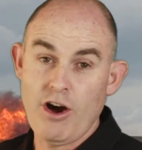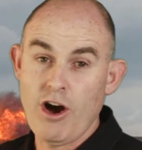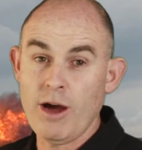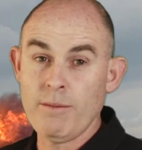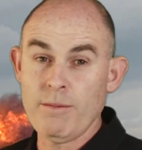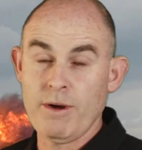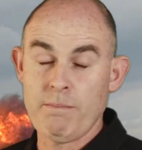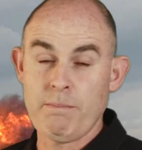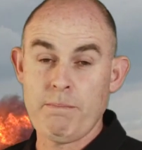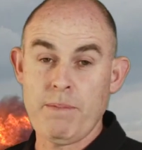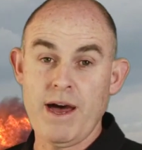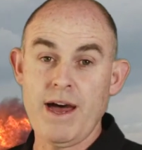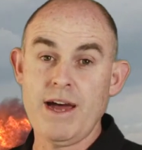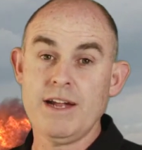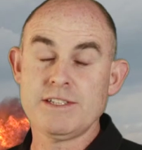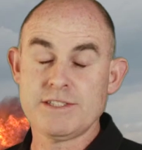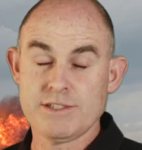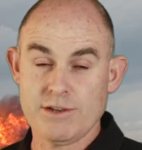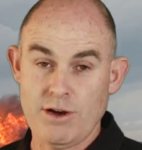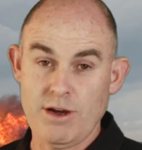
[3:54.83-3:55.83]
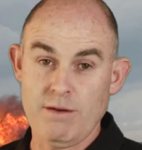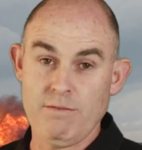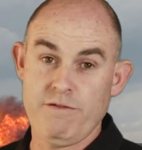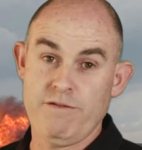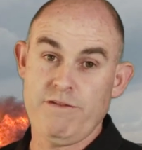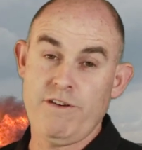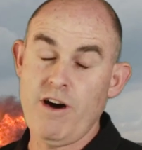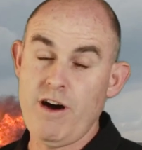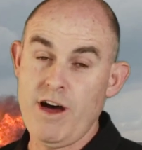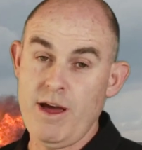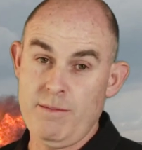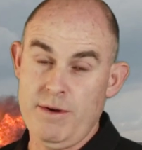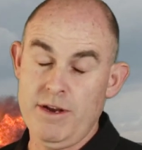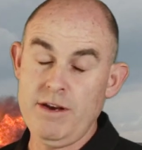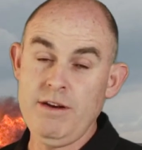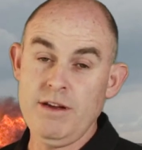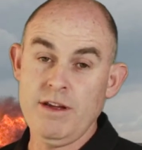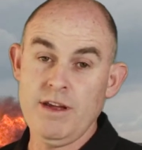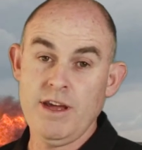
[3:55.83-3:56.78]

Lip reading: I'm a part-time fireman,